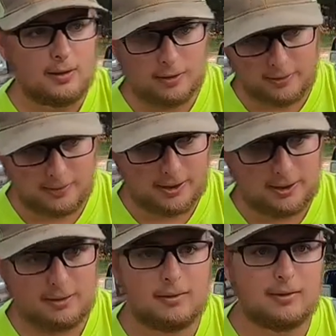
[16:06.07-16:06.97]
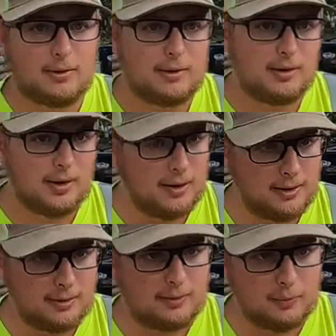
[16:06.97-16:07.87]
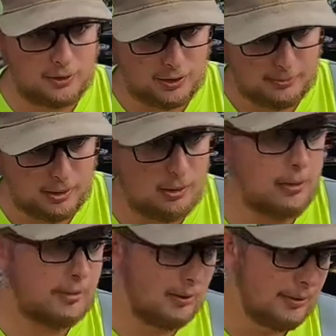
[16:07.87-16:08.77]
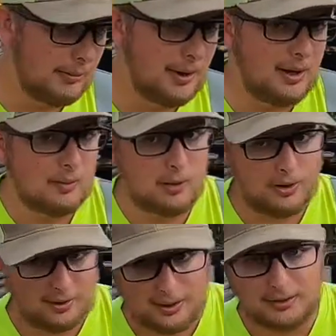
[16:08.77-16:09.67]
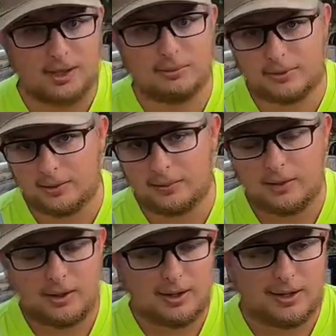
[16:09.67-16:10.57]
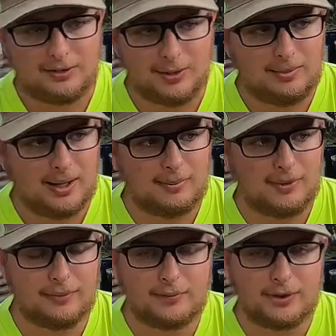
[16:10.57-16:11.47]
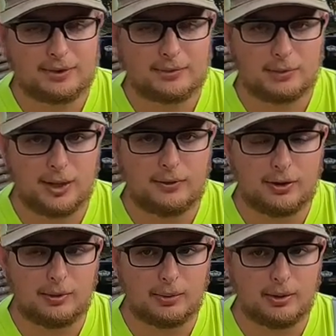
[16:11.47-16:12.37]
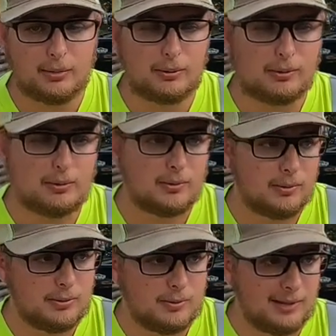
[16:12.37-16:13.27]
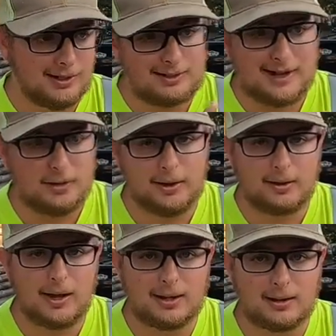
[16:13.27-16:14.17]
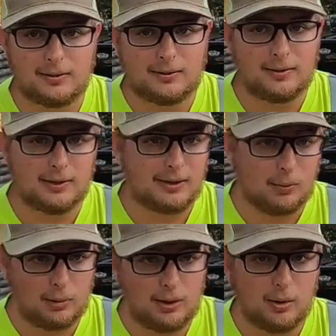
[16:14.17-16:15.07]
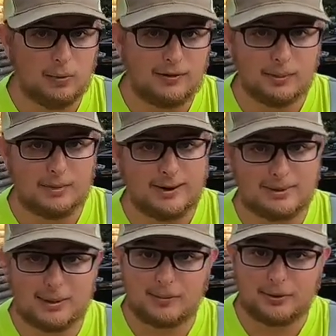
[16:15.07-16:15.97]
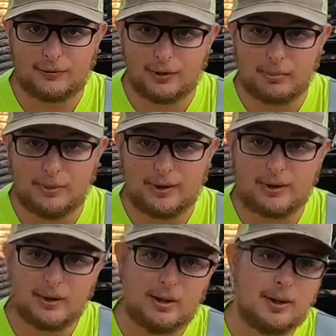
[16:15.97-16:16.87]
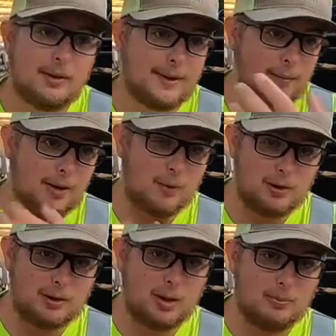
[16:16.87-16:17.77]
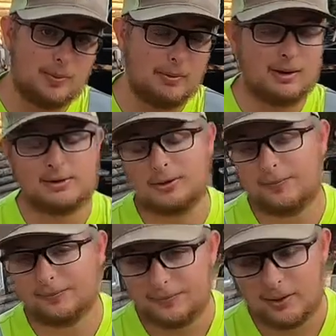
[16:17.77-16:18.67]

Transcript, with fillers: on the bank, and when you're on the boat, throw it to the bank, working it out deep. So, and sometimes them fish, whenever you're in a boat, that's how they like it. Uh, they want it away from the bank. Sometimes you're on the bank, they want it worked up the bank. So,